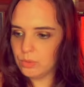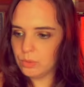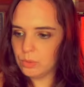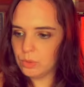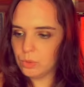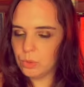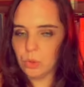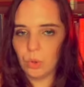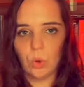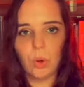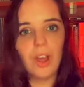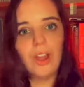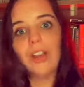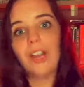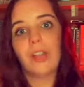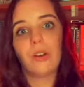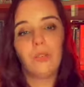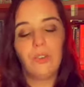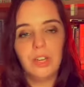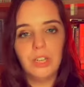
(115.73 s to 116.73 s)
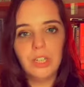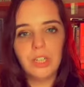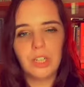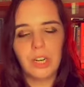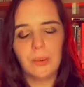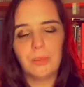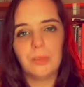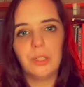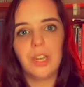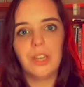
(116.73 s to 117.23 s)
So I read a
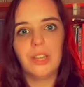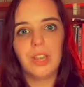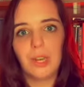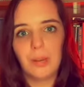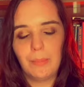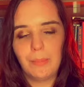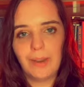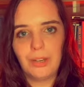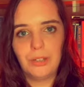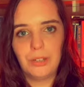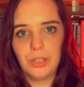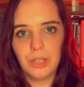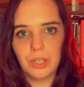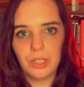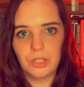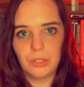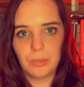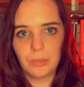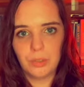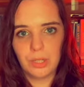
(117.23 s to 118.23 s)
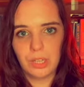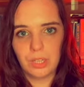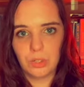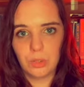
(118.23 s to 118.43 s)
chapter and then he'll mention something.